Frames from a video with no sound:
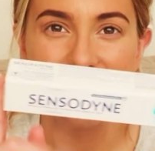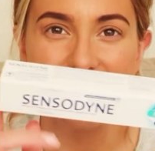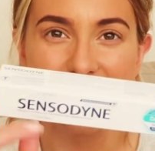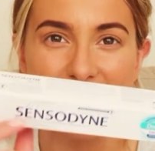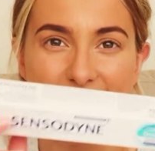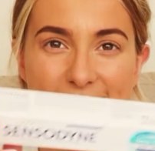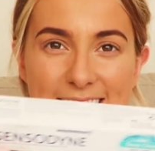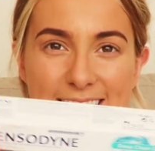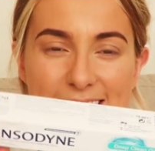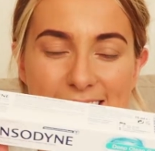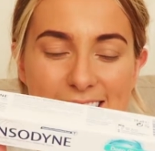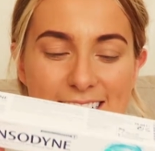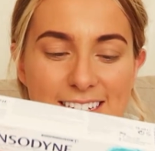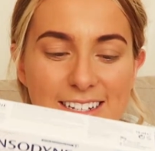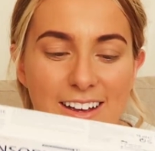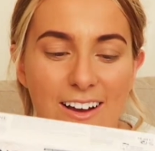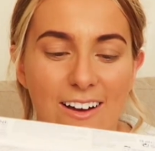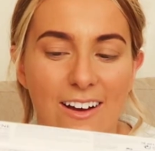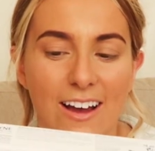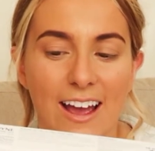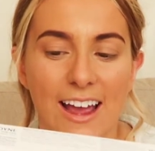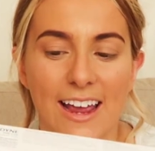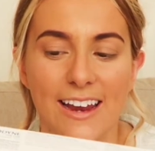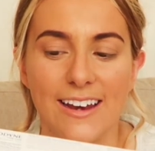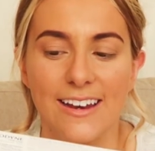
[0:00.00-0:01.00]

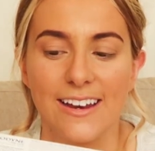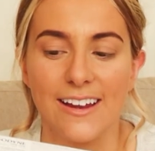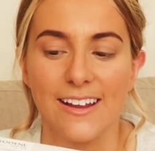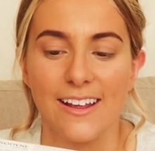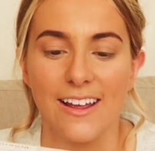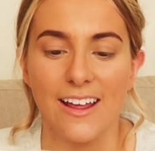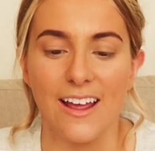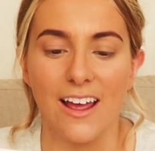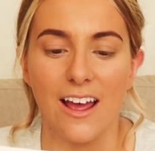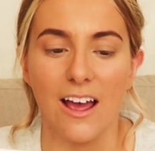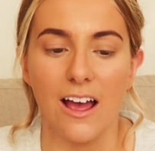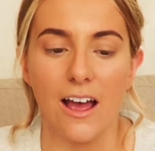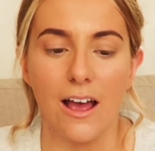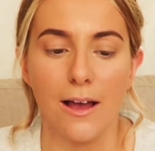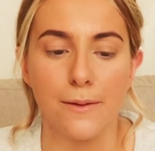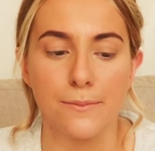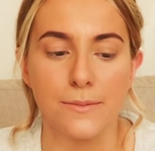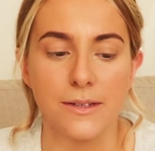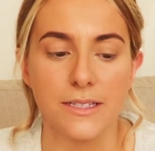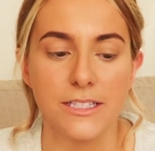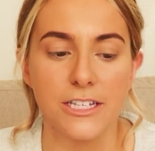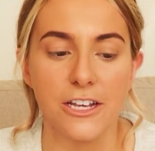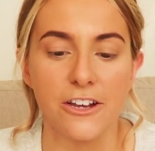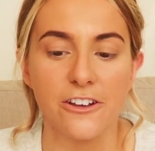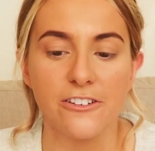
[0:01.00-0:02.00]
Sensodyne
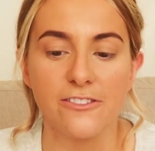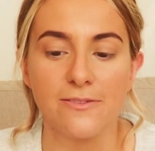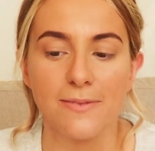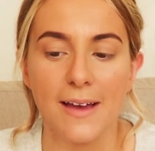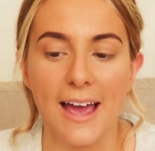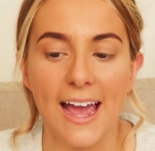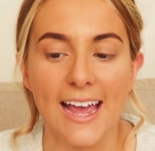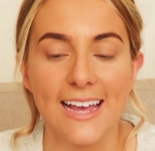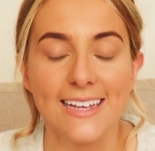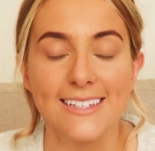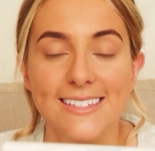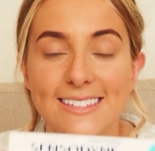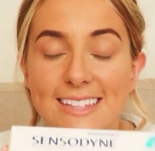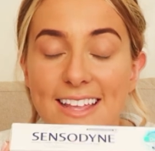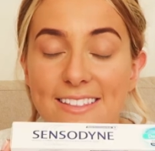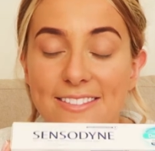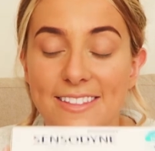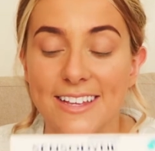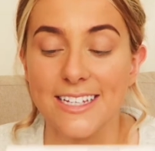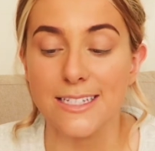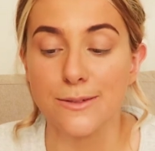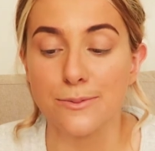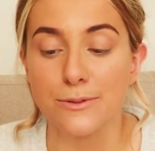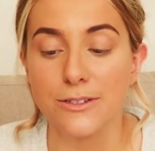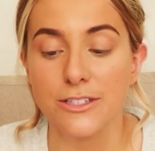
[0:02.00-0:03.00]
toothpaste.
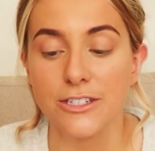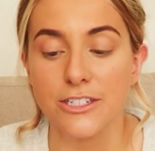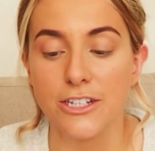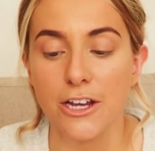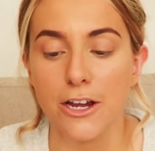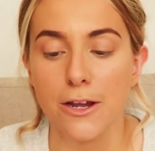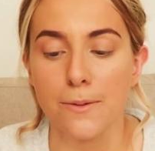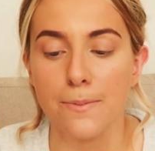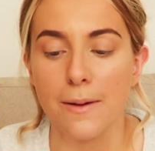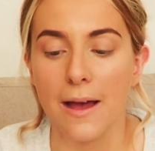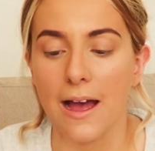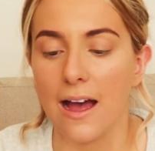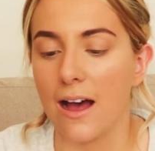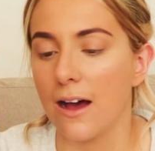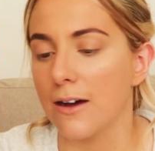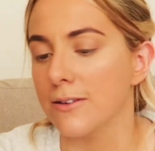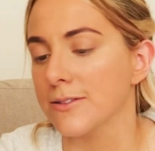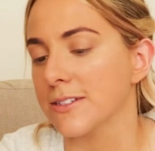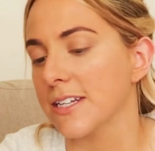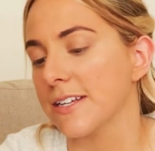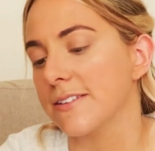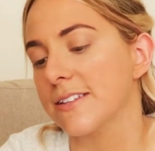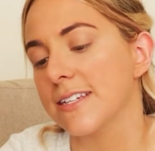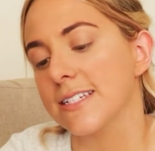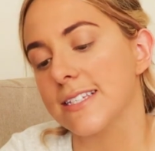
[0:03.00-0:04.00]
This was £2
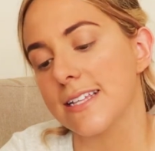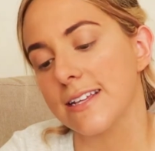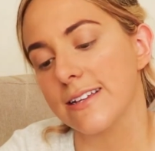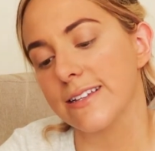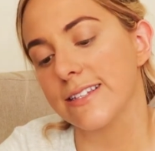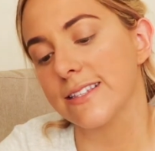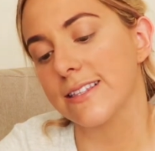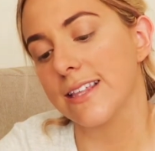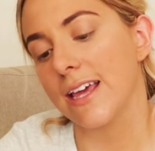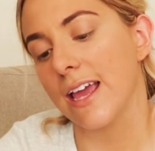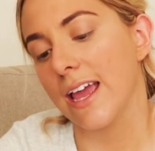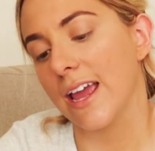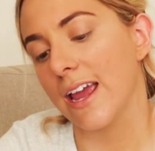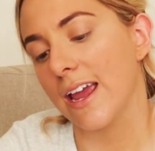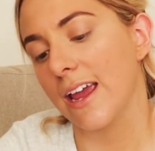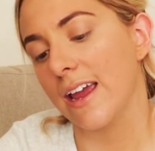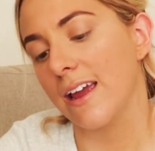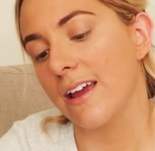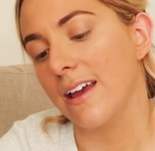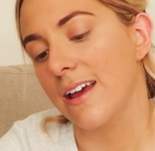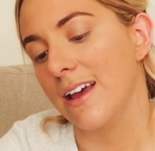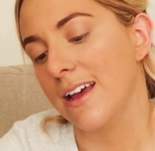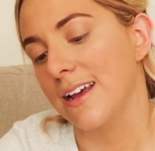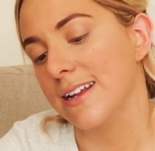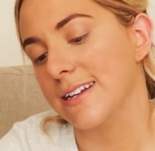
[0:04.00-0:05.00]
and this is
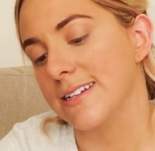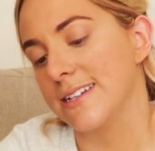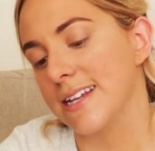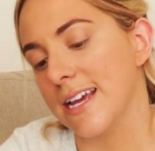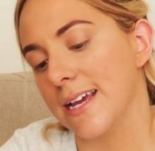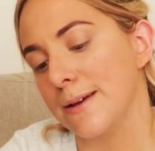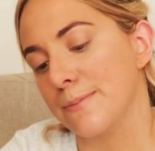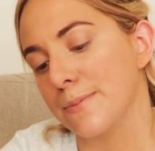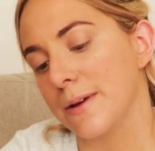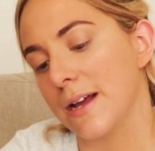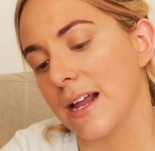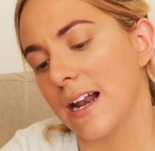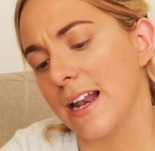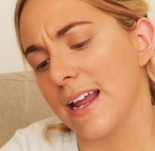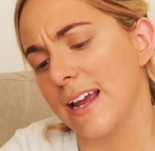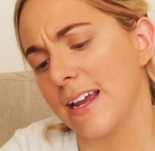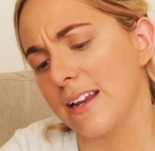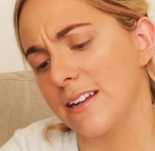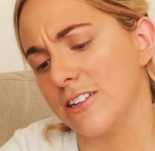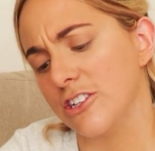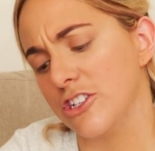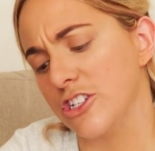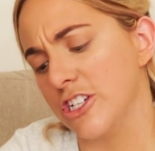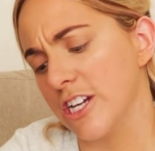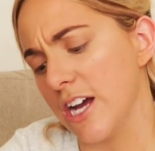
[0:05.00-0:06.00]
the deep
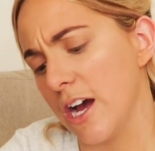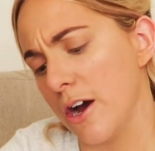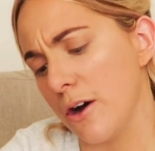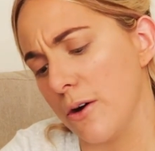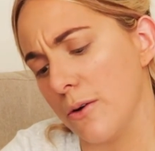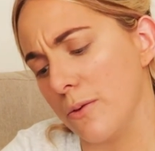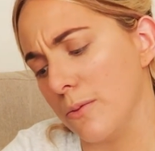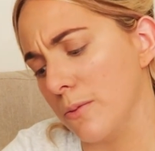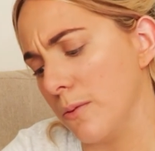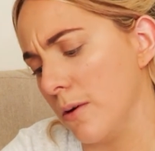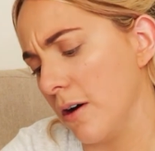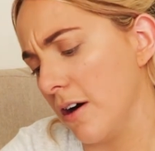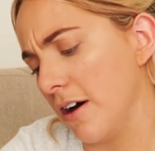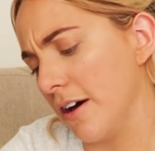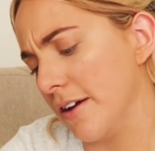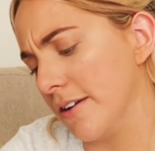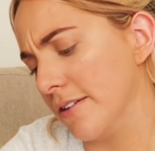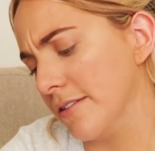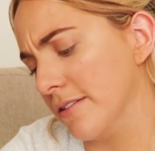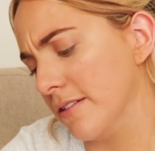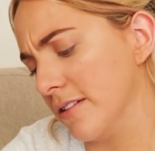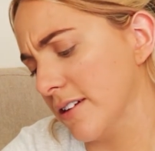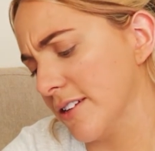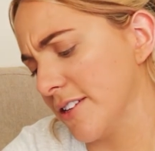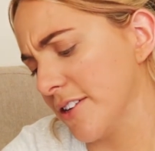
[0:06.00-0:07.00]
clean gel
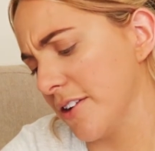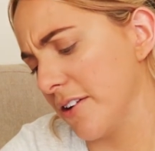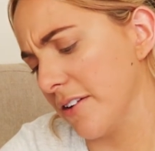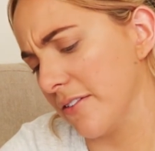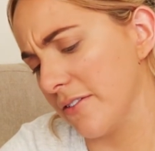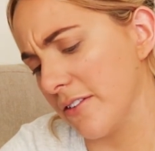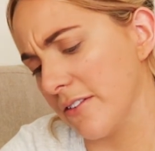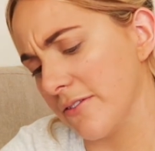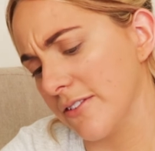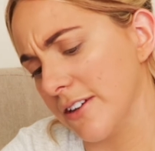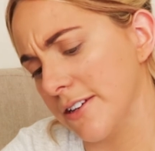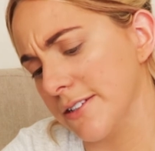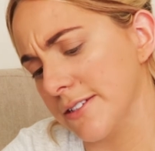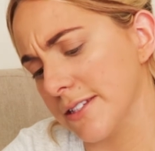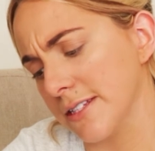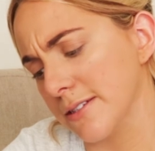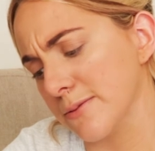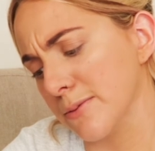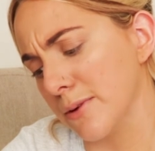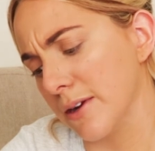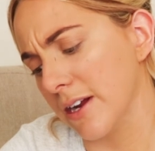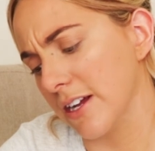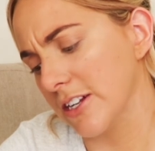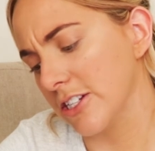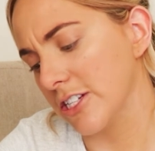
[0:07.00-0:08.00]
one. I don't know if I've used this
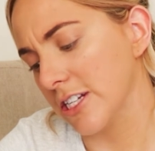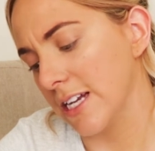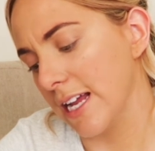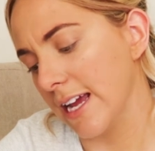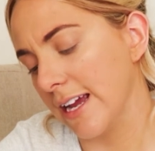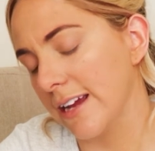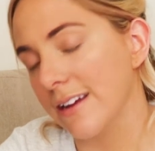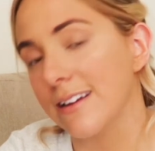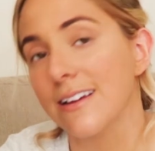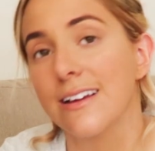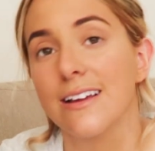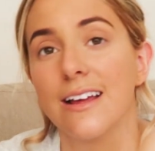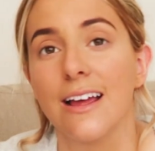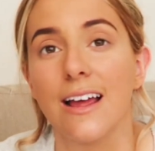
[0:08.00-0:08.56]
one actually.